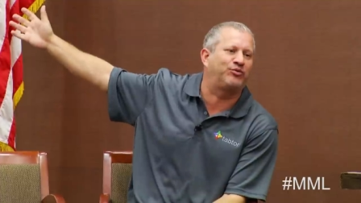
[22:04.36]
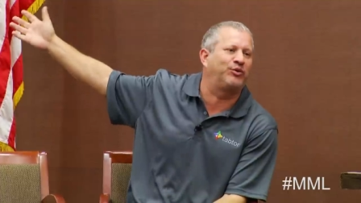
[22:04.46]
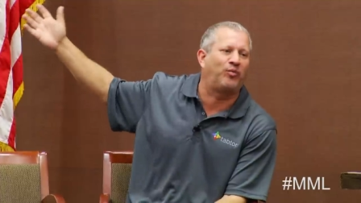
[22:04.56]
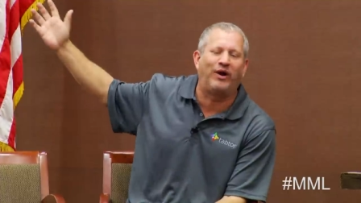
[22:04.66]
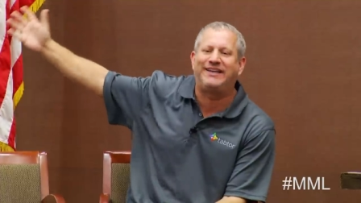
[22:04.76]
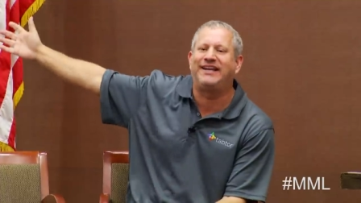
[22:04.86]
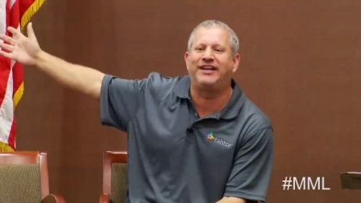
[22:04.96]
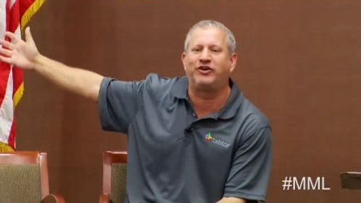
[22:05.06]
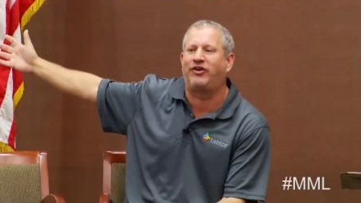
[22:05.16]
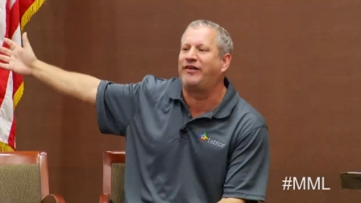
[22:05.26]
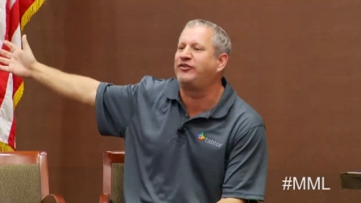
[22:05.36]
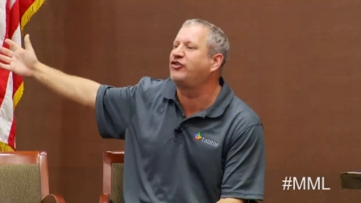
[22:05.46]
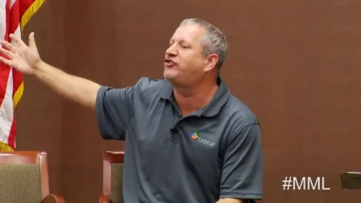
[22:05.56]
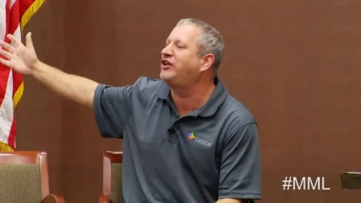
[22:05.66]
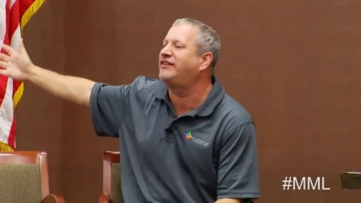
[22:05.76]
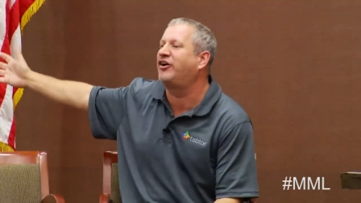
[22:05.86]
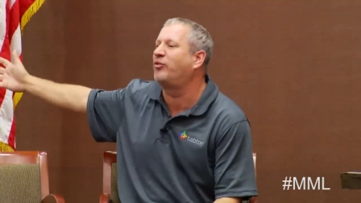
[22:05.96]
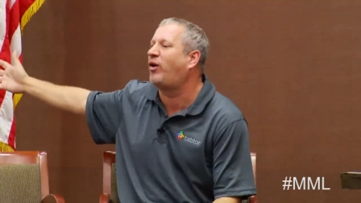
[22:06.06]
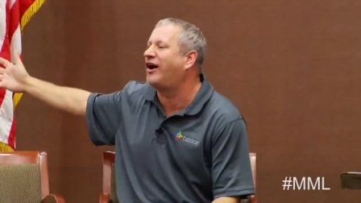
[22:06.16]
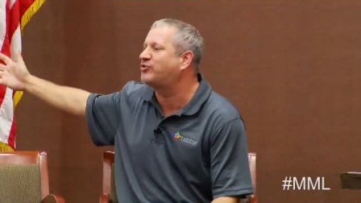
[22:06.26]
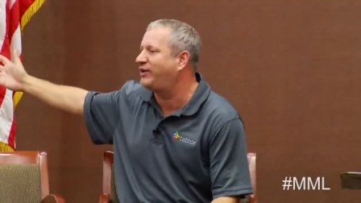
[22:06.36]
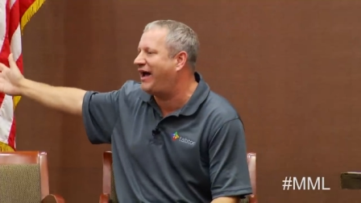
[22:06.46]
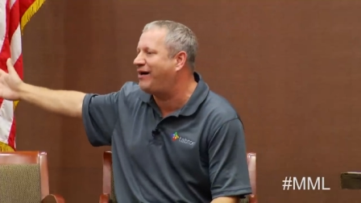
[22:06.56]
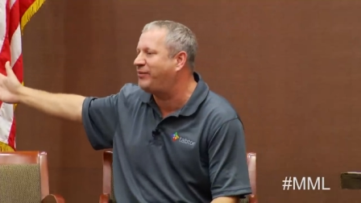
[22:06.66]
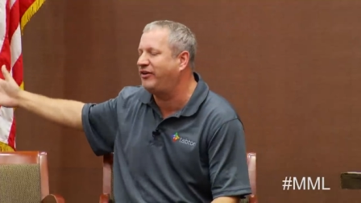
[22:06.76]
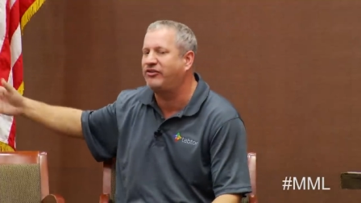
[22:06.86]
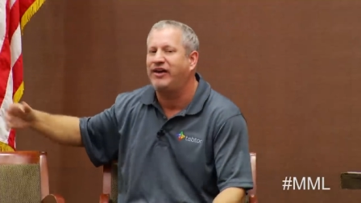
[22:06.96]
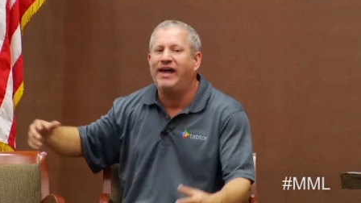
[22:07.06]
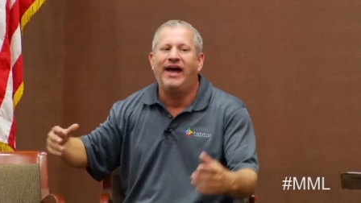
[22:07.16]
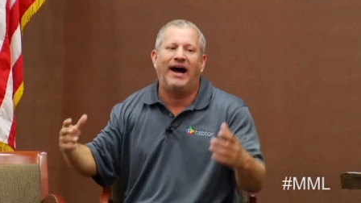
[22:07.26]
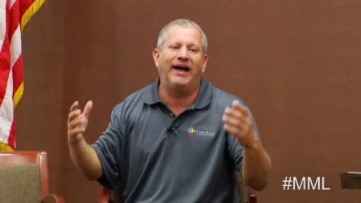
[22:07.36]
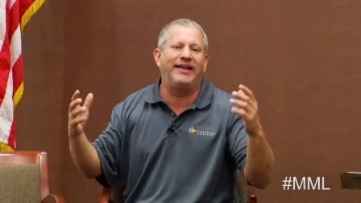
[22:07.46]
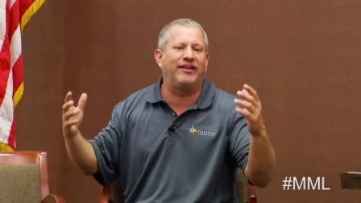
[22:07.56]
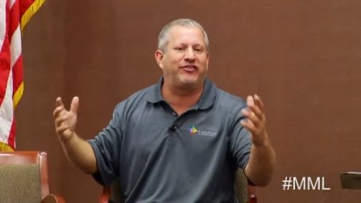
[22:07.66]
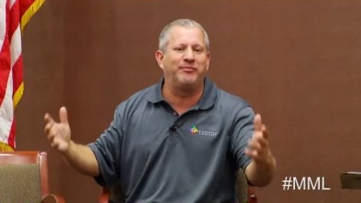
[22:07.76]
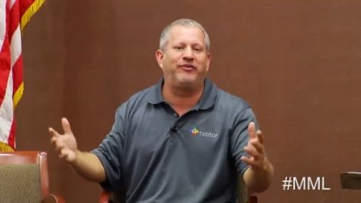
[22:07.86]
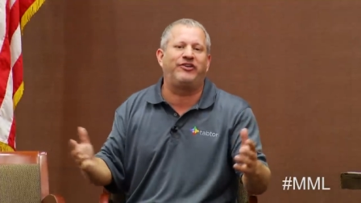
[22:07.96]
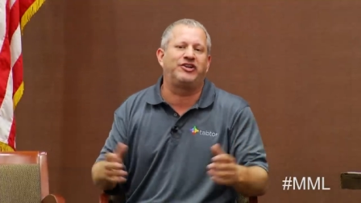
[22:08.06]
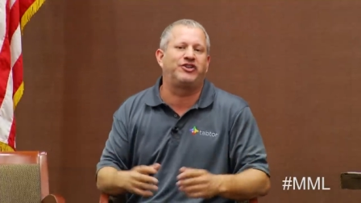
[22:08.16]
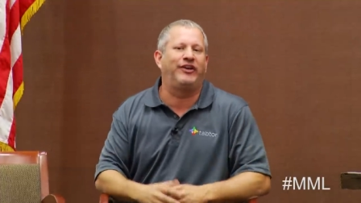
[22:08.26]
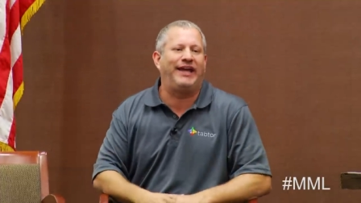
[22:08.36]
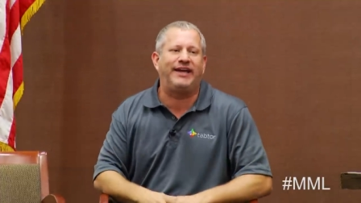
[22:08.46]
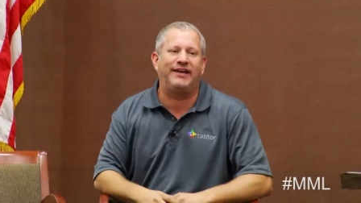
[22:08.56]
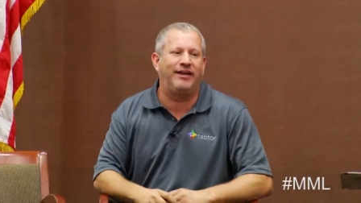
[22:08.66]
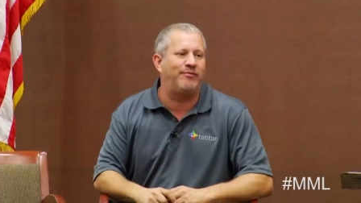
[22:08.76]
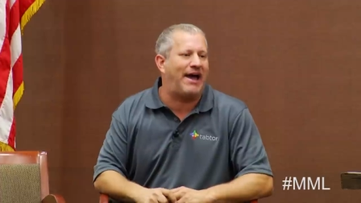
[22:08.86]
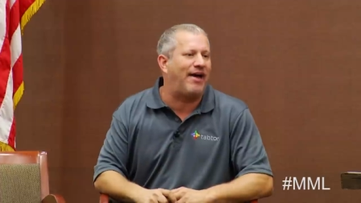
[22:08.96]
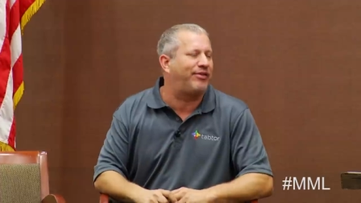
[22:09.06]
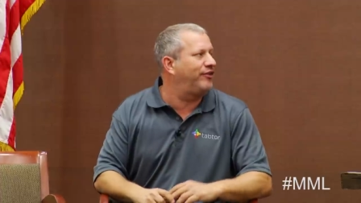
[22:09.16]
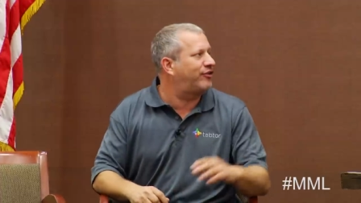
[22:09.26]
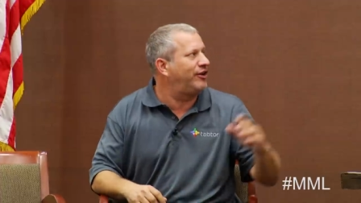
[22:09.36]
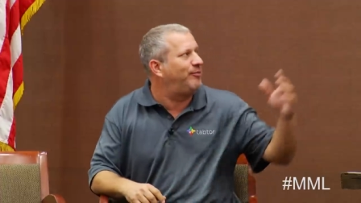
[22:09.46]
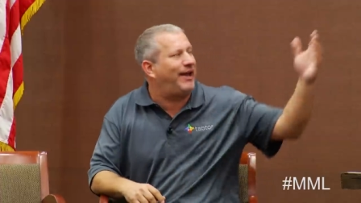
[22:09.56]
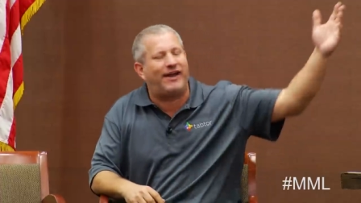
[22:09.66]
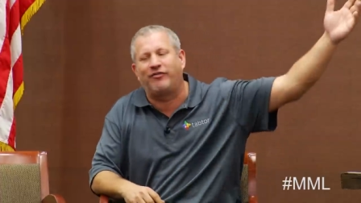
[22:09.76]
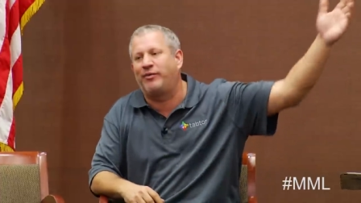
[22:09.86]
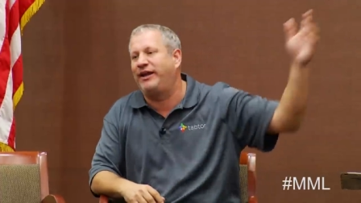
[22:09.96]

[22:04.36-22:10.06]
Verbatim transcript: with one kid in your life and just sit there and watch what happens. I think it's the missing link in math, and it's going to make everybody